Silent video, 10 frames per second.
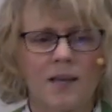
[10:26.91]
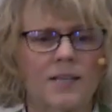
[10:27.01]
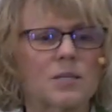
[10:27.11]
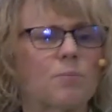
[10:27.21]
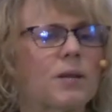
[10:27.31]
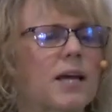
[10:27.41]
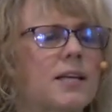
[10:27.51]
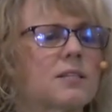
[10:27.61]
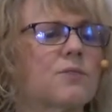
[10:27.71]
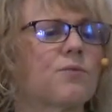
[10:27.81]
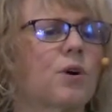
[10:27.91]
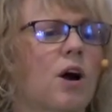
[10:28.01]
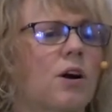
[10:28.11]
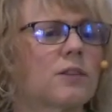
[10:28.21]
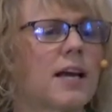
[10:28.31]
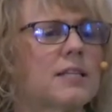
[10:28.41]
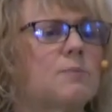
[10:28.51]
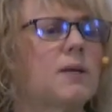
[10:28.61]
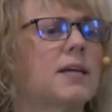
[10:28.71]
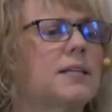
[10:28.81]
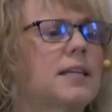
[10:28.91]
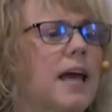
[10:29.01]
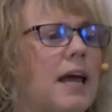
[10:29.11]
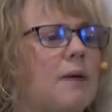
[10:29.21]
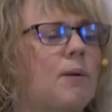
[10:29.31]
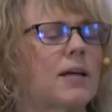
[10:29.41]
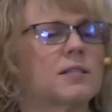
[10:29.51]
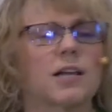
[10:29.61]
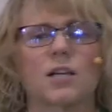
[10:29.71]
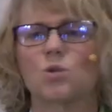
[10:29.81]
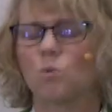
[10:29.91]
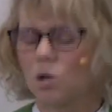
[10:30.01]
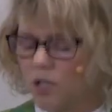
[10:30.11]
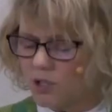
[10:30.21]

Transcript: It's a place for our lesbian, gay, bisexual,